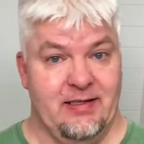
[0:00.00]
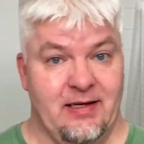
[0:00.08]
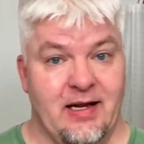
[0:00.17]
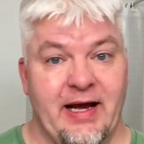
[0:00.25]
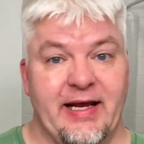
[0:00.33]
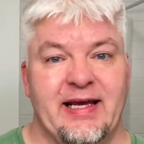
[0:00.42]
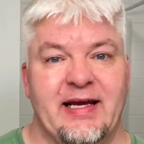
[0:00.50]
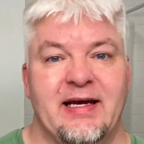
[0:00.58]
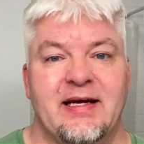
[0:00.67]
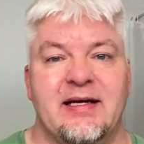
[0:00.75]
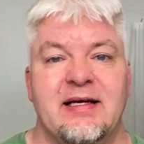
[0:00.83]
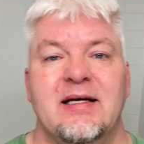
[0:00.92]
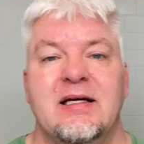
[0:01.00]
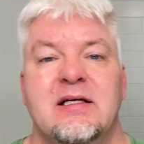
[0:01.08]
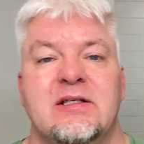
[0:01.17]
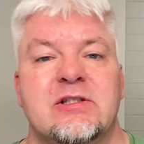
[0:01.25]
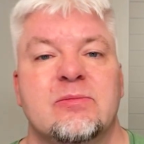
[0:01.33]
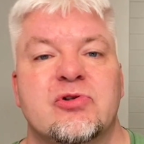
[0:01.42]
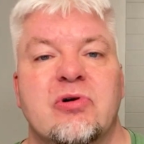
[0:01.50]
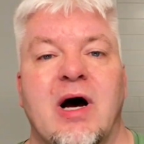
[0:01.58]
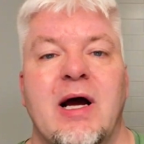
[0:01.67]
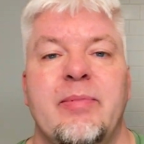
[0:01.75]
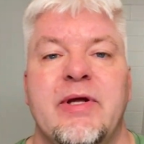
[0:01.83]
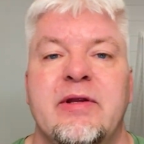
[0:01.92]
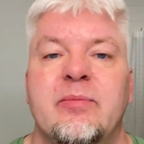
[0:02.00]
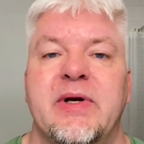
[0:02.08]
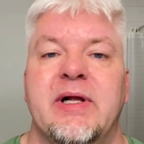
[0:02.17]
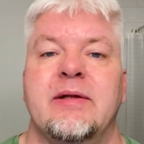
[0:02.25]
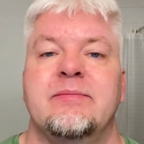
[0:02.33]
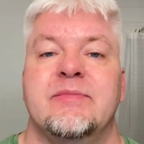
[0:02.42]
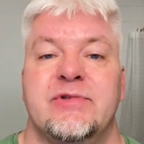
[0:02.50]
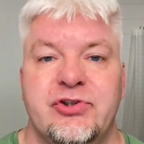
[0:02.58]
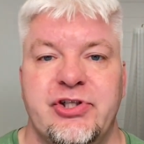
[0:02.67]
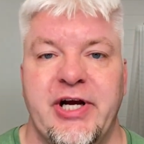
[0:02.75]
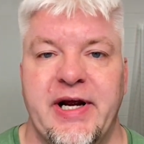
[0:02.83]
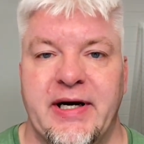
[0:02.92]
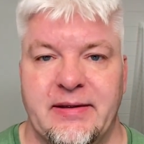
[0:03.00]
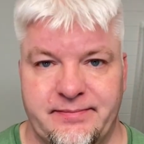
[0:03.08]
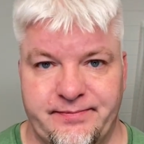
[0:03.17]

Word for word: Like, subscribe, hit the bell, and share,